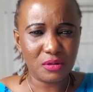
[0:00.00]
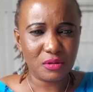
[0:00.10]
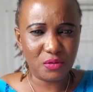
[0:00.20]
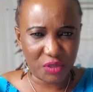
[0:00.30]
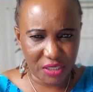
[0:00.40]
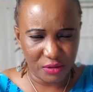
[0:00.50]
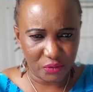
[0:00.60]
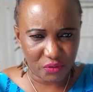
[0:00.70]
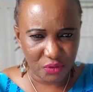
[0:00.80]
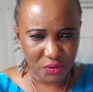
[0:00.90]
you're
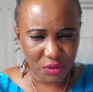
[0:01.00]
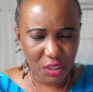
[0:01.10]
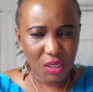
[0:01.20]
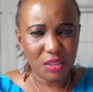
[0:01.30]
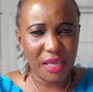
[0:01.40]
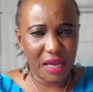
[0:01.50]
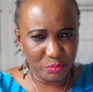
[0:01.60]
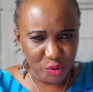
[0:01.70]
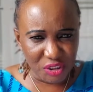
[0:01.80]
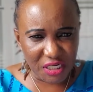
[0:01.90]
killed. They
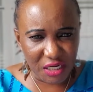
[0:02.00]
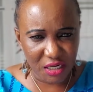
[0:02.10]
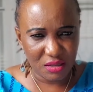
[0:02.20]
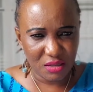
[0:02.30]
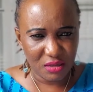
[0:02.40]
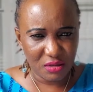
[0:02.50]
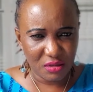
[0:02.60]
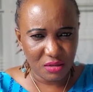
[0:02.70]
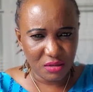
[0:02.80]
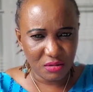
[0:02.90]
amputated
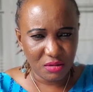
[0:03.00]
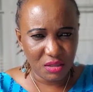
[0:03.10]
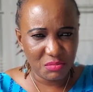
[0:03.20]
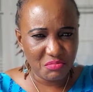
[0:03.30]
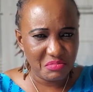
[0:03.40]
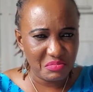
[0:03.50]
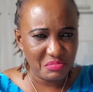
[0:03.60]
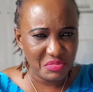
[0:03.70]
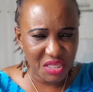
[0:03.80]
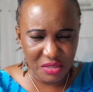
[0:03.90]

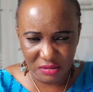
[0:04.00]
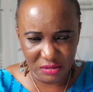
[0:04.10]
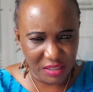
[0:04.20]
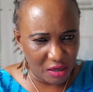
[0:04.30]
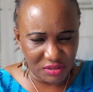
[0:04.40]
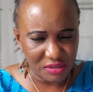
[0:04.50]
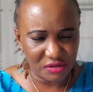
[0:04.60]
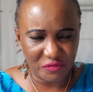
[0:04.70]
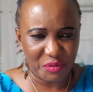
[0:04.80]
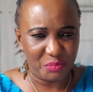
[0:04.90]
millions, thousands
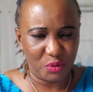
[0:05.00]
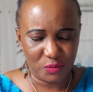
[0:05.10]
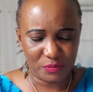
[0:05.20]
of people.